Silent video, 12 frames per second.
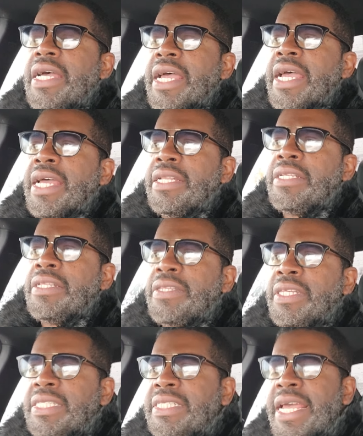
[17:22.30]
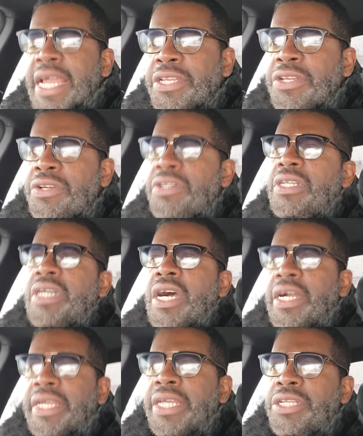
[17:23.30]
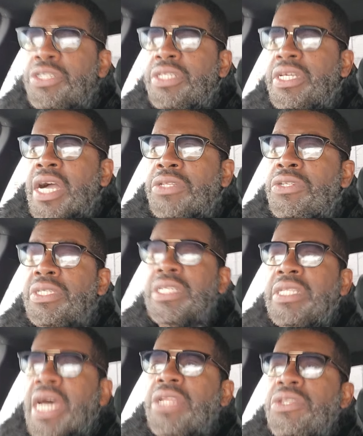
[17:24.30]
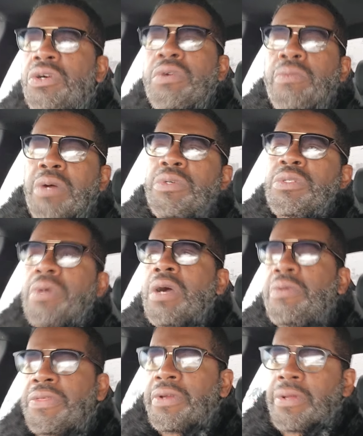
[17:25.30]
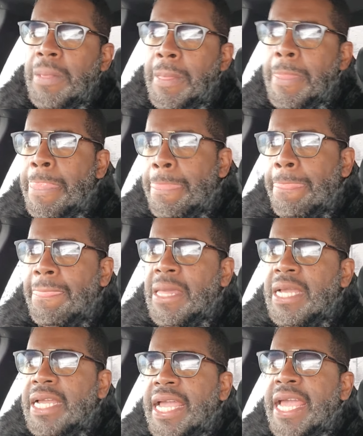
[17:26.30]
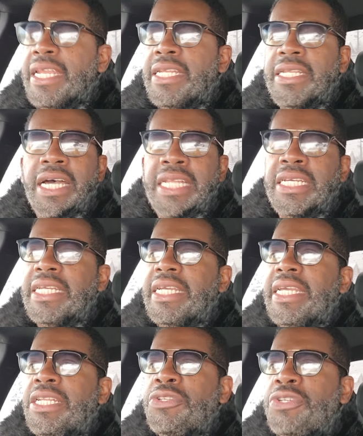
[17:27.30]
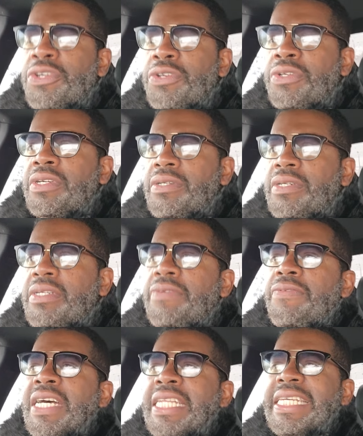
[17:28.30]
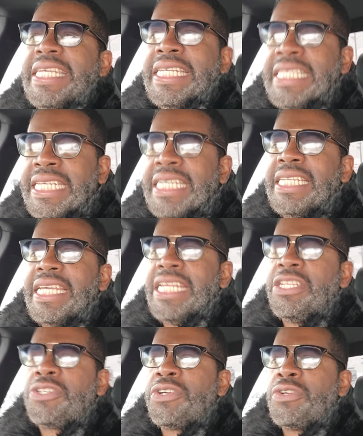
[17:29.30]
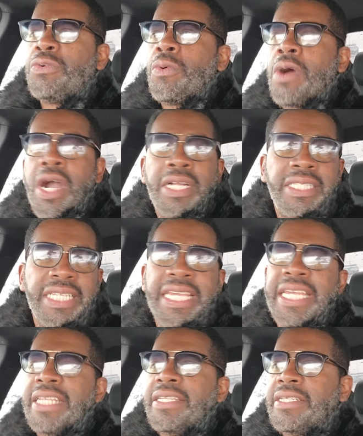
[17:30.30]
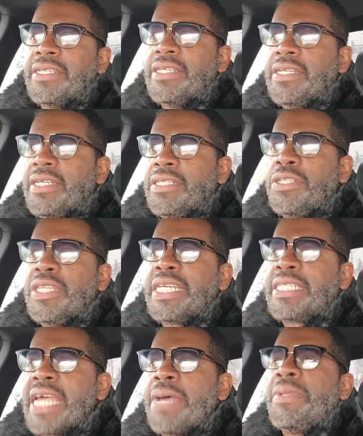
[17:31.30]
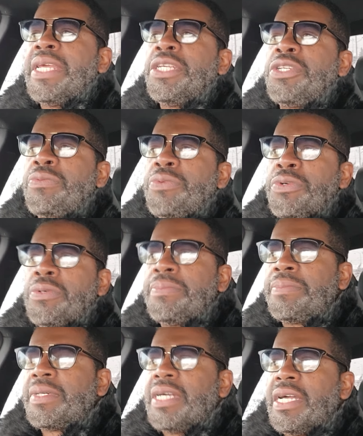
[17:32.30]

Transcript: and the tenured Caucasian doctor did not know what was wrong with her. And an Indian intern walked in to the examination room,